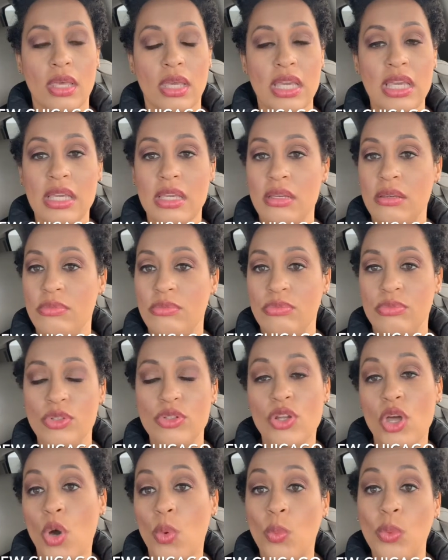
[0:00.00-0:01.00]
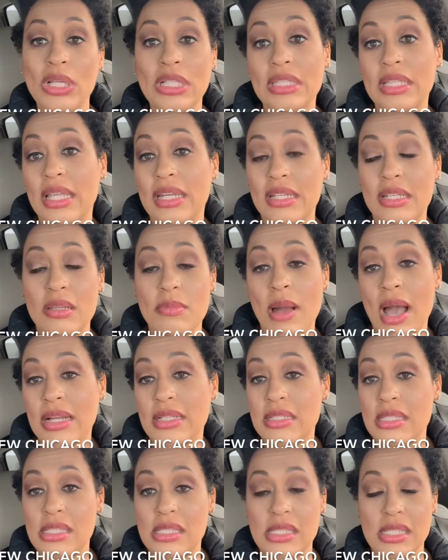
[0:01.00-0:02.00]
he you know wouldn't let
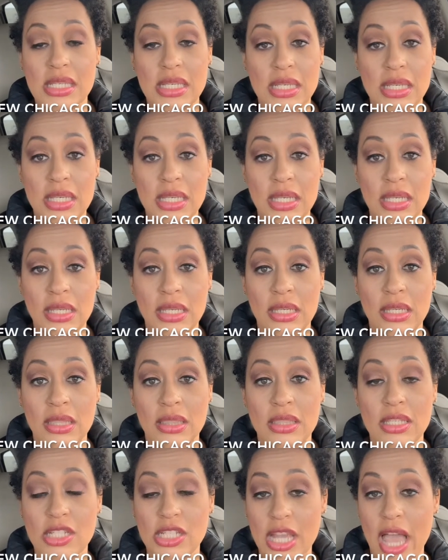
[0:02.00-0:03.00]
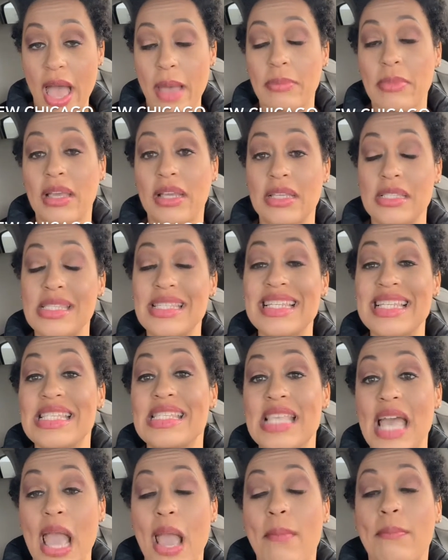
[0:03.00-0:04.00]
anybody see the shop. Like it's in the
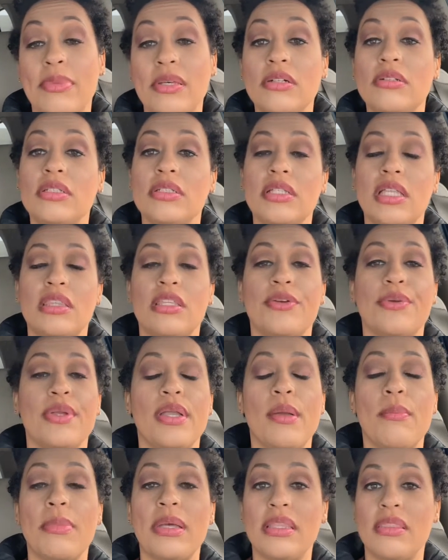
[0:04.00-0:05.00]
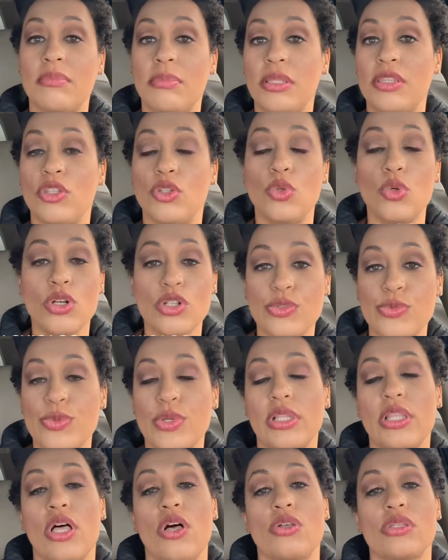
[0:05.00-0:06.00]
same building that they're in, but but the doors were
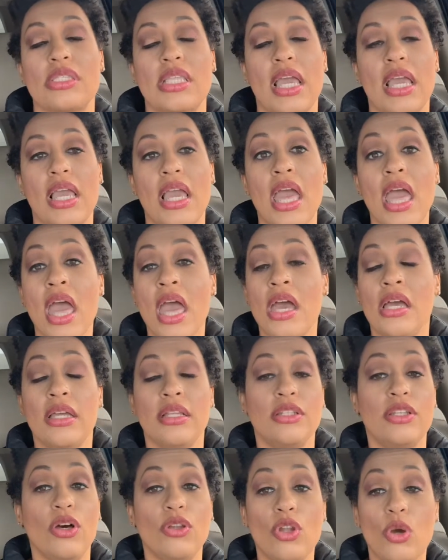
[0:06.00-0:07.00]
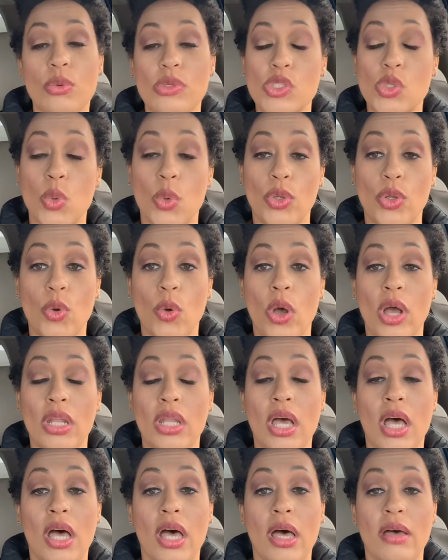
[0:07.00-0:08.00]
closed. They don't know what's going
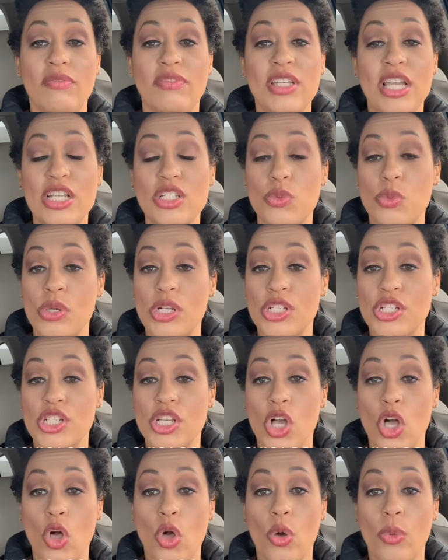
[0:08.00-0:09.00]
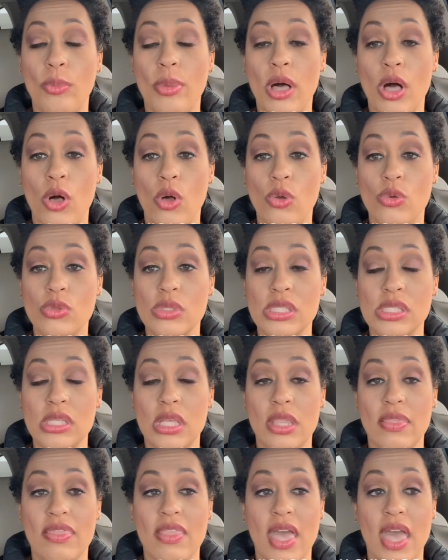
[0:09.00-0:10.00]
on. Um, VH1 show posts
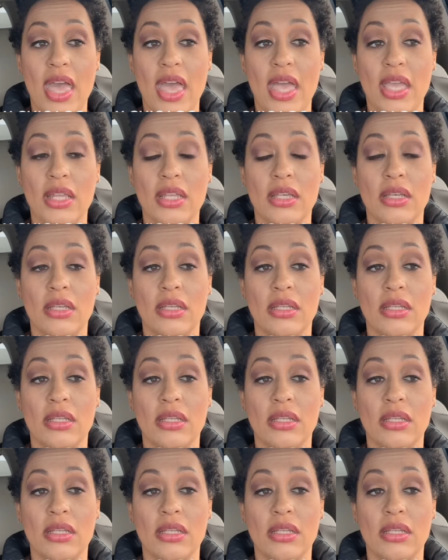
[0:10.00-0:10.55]
that